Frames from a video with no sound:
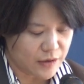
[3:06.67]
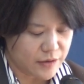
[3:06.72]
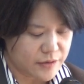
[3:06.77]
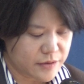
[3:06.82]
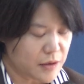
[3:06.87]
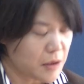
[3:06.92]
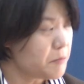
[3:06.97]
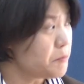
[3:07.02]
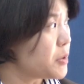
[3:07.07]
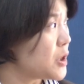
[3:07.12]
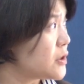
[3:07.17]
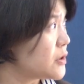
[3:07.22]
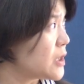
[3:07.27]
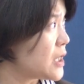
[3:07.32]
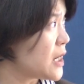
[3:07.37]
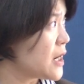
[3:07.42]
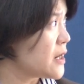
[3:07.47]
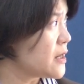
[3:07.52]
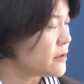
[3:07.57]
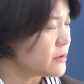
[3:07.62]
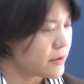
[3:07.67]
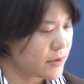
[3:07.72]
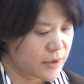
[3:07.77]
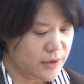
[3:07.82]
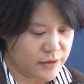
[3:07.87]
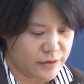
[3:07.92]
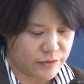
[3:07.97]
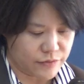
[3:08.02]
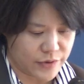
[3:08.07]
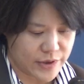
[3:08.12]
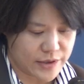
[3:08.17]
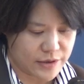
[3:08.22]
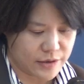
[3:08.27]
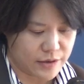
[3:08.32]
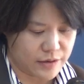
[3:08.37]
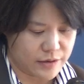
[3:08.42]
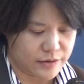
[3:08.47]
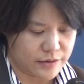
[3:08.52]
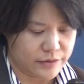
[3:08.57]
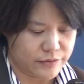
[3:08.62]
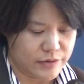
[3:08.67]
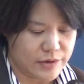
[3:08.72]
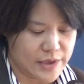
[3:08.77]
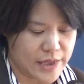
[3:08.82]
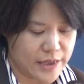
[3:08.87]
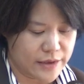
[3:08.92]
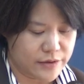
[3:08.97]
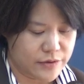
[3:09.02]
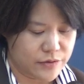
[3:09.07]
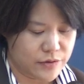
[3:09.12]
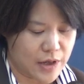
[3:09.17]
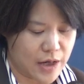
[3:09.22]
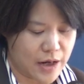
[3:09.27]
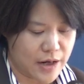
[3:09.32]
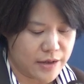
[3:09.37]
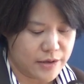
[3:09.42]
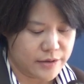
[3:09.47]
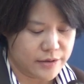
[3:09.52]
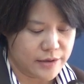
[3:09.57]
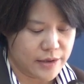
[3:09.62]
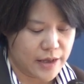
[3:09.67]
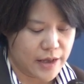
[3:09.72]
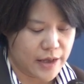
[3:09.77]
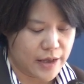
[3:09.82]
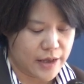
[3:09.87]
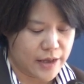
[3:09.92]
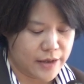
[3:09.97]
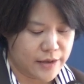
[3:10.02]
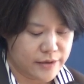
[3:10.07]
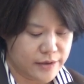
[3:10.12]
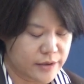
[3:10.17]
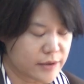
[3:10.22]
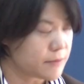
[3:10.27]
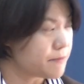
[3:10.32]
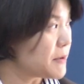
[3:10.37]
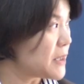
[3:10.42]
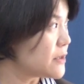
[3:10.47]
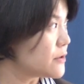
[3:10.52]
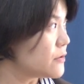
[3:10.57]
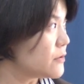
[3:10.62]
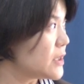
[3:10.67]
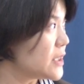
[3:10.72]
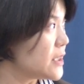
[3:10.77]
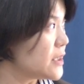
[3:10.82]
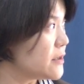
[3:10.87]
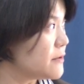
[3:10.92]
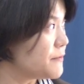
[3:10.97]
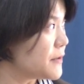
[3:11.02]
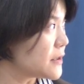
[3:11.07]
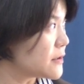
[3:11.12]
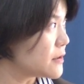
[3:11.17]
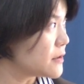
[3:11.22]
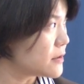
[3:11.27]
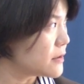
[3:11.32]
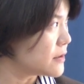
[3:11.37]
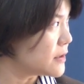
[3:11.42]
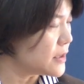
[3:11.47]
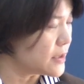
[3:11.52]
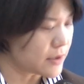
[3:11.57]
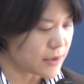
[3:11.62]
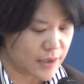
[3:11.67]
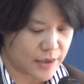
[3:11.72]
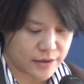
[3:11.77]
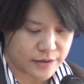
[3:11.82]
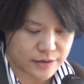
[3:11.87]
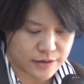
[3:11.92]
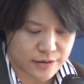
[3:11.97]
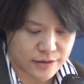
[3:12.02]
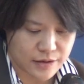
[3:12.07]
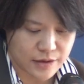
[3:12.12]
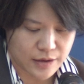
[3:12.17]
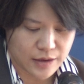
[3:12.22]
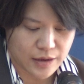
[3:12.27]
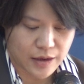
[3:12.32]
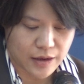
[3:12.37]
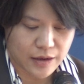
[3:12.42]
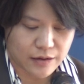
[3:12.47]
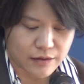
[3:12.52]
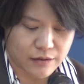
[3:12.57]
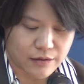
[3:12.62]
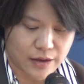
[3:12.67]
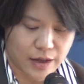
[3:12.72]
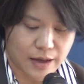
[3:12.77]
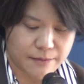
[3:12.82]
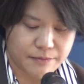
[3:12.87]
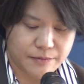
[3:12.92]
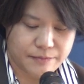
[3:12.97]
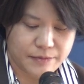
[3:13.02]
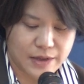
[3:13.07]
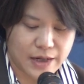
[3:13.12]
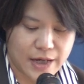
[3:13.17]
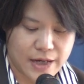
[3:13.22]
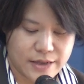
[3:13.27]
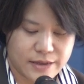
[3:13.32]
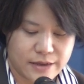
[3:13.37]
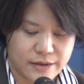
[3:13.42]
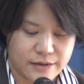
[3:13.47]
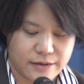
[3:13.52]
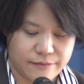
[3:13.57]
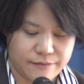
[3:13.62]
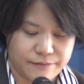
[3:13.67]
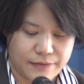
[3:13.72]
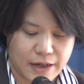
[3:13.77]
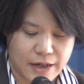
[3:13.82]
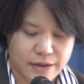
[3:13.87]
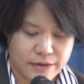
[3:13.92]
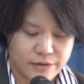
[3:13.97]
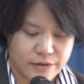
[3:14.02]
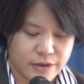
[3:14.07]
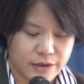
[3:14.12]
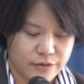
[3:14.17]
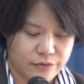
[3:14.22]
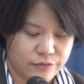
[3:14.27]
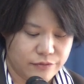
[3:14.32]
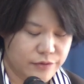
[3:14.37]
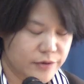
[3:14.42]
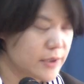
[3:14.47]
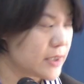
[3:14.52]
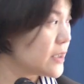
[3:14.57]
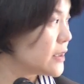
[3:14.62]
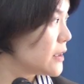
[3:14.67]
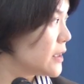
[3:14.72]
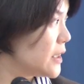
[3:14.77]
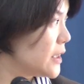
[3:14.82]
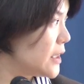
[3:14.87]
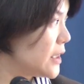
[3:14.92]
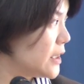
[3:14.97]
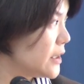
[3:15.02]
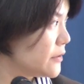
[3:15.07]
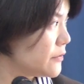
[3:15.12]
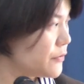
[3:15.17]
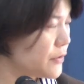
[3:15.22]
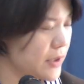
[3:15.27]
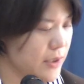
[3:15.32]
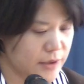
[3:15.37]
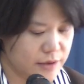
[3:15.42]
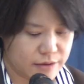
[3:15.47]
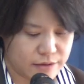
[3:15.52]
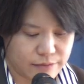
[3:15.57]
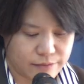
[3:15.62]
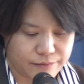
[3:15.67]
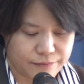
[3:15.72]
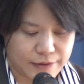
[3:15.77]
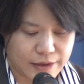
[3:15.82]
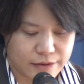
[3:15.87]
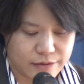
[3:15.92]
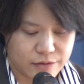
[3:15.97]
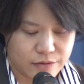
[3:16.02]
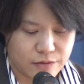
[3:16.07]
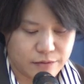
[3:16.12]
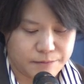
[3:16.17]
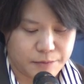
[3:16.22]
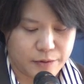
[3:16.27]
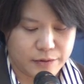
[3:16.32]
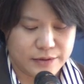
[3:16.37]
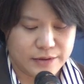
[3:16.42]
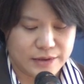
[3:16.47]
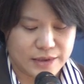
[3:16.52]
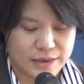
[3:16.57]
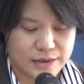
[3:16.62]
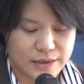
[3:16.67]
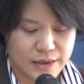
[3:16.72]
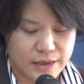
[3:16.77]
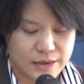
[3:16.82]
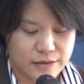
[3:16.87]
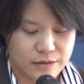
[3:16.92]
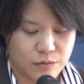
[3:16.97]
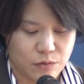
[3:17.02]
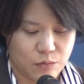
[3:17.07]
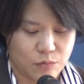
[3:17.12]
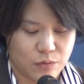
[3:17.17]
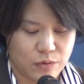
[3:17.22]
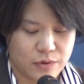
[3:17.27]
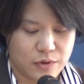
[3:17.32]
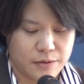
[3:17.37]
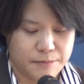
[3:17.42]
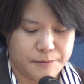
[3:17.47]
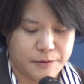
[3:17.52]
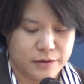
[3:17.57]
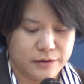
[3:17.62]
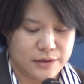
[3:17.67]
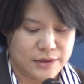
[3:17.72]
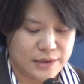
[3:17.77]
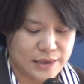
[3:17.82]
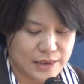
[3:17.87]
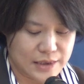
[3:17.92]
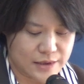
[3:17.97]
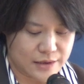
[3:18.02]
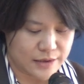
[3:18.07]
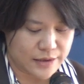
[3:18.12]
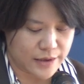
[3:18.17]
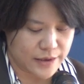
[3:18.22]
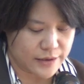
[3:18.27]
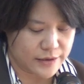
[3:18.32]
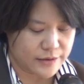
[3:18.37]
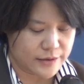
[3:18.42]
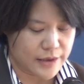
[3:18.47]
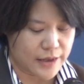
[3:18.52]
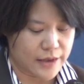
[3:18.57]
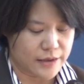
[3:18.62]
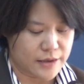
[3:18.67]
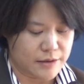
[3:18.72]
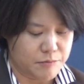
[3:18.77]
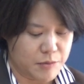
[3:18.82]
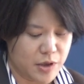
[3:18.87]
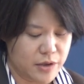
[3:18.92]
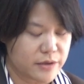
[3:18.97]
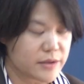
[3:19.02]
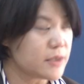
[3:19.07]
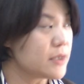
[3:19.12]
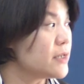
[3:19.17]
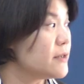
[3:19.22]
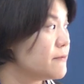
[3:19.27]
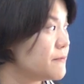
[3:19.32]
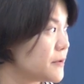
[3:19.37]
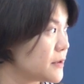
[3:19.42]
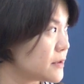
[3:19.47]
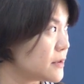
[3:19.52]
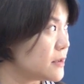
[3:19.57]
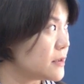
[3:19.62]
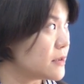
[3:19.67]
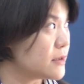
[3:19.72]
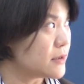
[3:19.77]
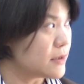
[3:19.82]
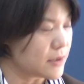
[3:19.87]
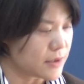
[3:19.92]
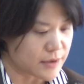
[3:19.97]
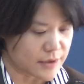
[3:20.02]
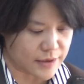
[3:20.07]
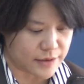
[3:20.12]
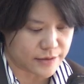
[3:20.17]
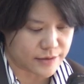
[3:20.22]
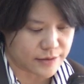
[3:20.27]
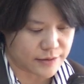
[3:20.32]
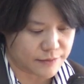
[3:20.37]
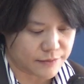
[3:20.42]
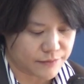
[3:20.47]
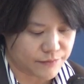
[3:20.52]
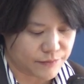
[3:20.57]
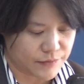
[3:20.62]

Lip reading: Some priority risks related to health and especially infectious disease have been identified, including increased vector-borne disease, waterborne illness, and emerging infectious disease.